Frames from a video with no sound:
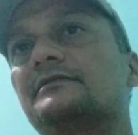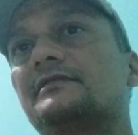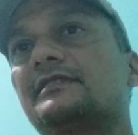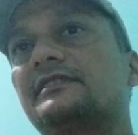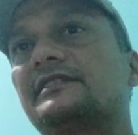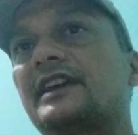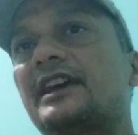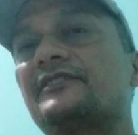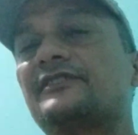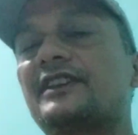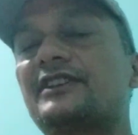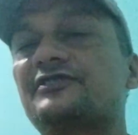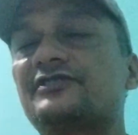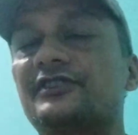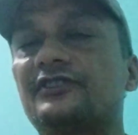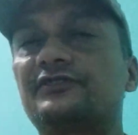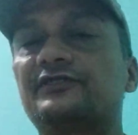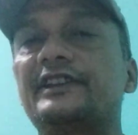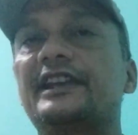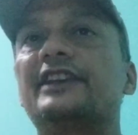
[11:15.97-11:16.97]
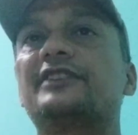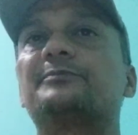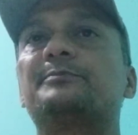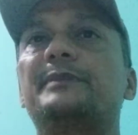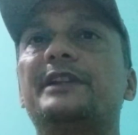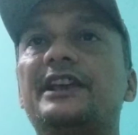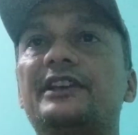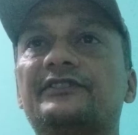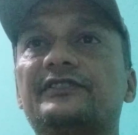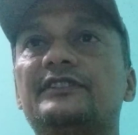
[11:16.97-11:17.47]
transactions takes
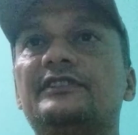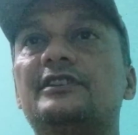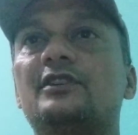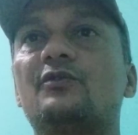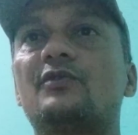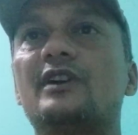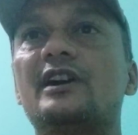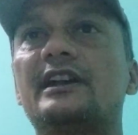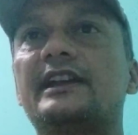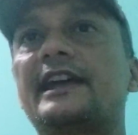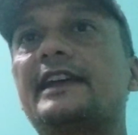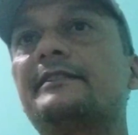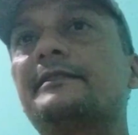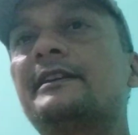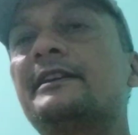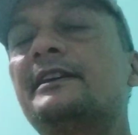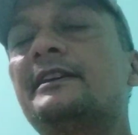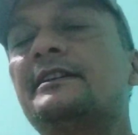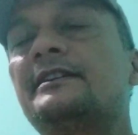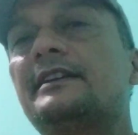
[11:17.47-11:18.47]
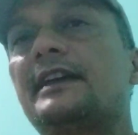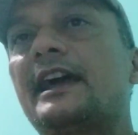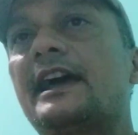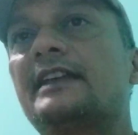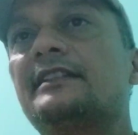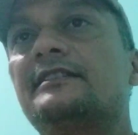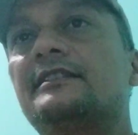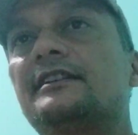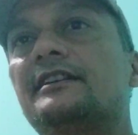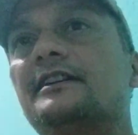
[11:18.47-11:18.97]
place in the world,
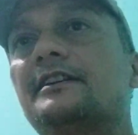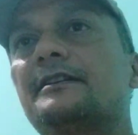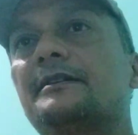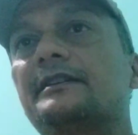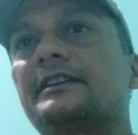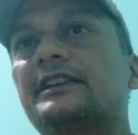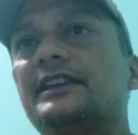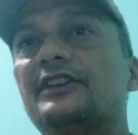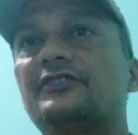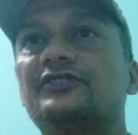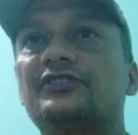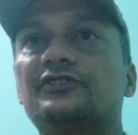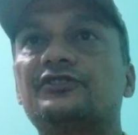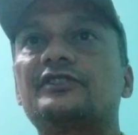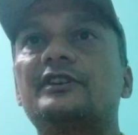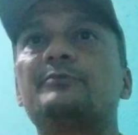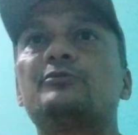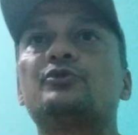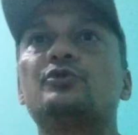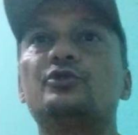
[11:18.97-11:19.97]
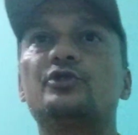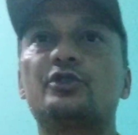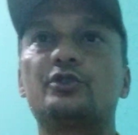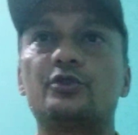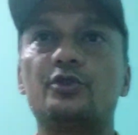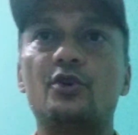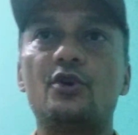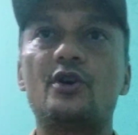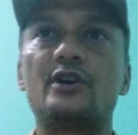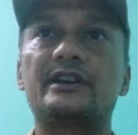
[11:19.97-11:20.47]
and cases come to the
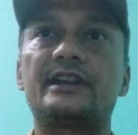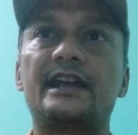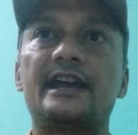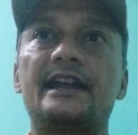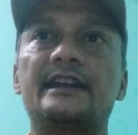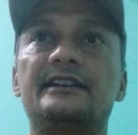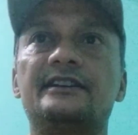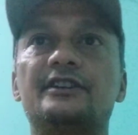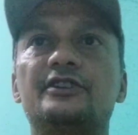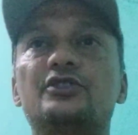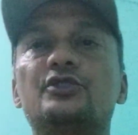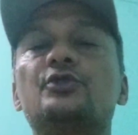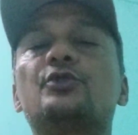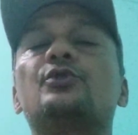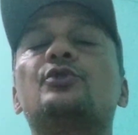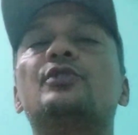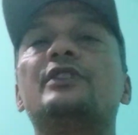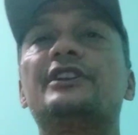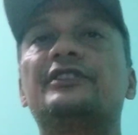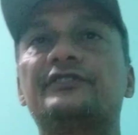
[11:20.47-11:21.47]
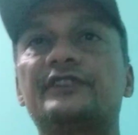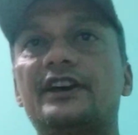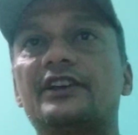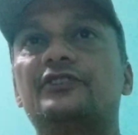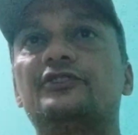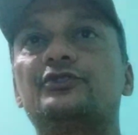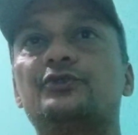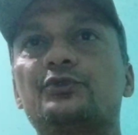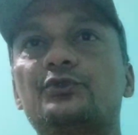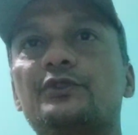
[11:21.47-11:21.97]
court and new rulings are
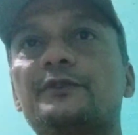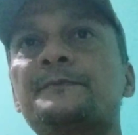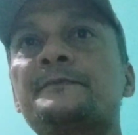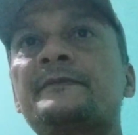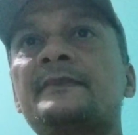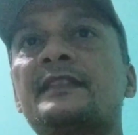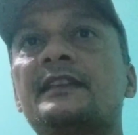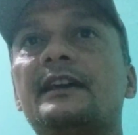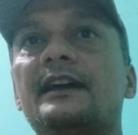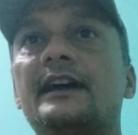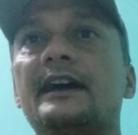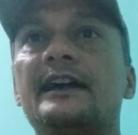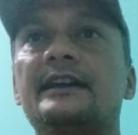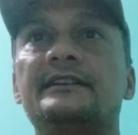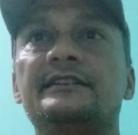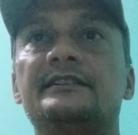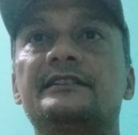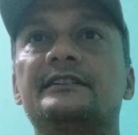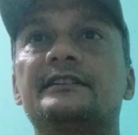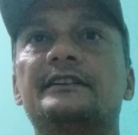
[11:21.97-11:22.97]
issued, and